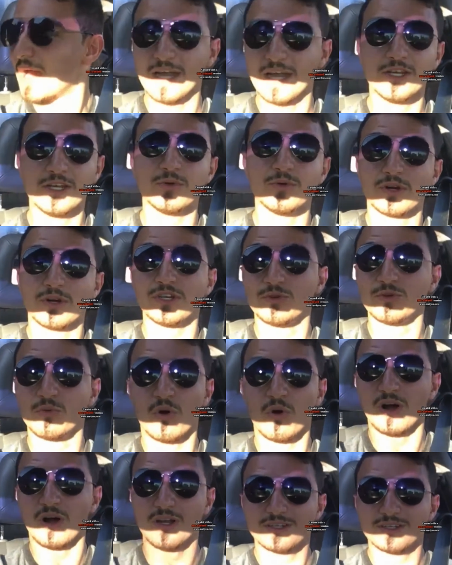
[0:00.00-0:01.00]
anywhere you
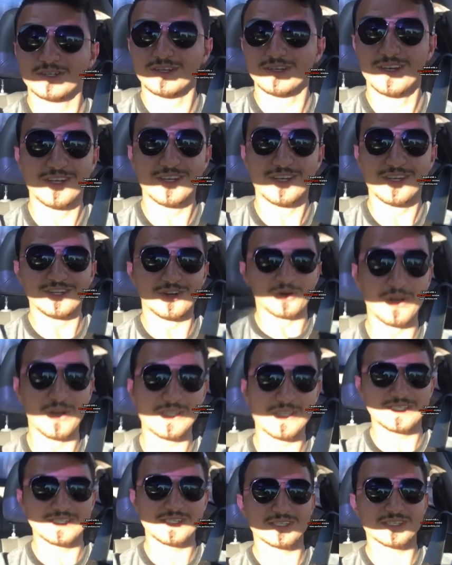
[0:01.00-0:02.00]
want. You know,
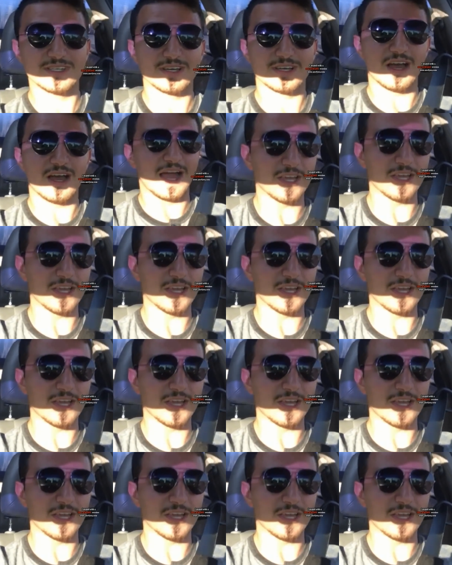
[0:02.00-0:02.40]
I